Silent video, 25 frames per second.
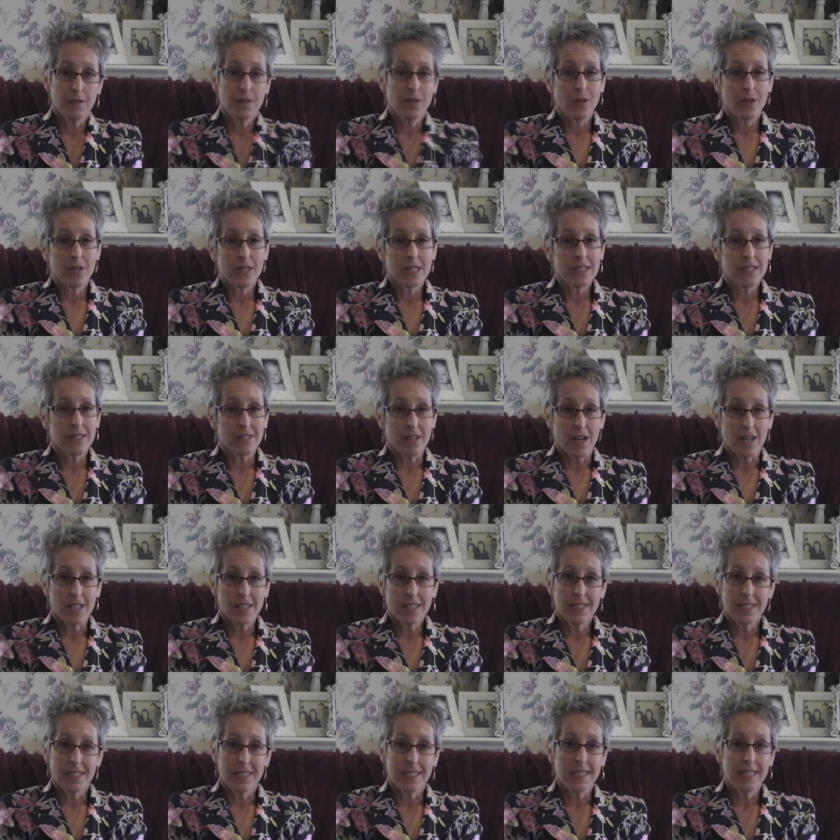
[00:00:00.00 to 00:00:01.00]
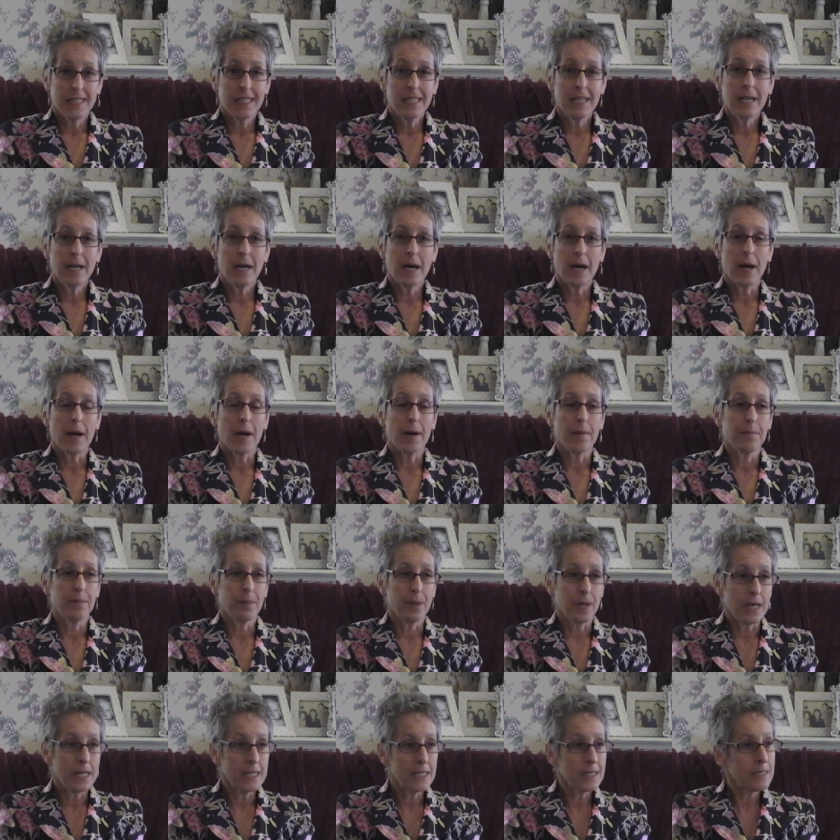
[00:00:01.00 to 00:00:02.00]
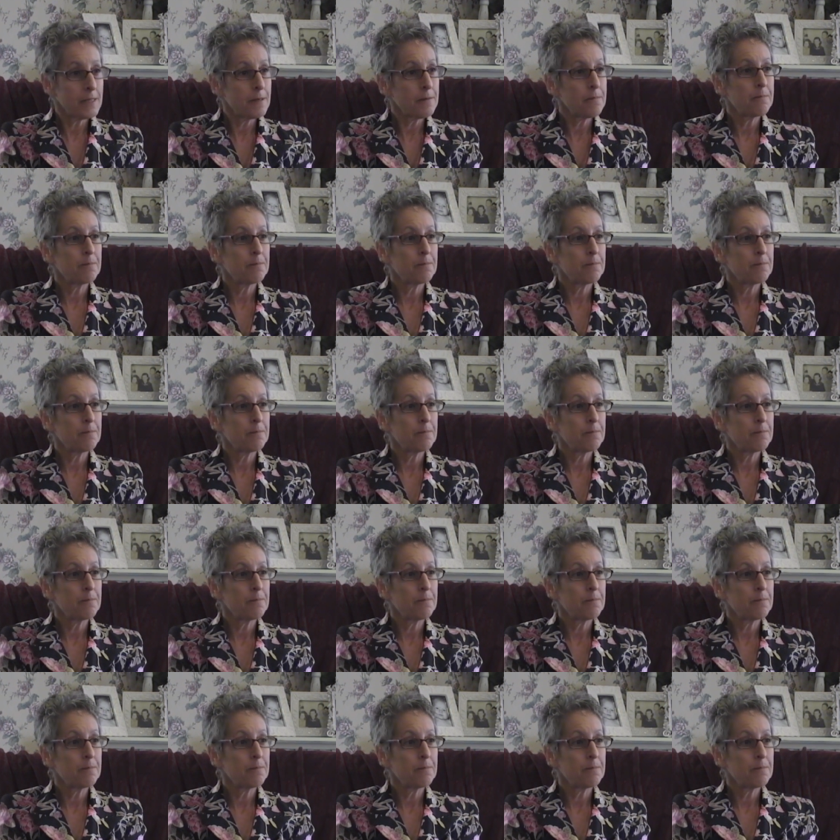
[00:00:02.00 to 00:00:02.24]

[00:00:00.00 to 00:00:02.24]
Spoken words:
You're exhausted, but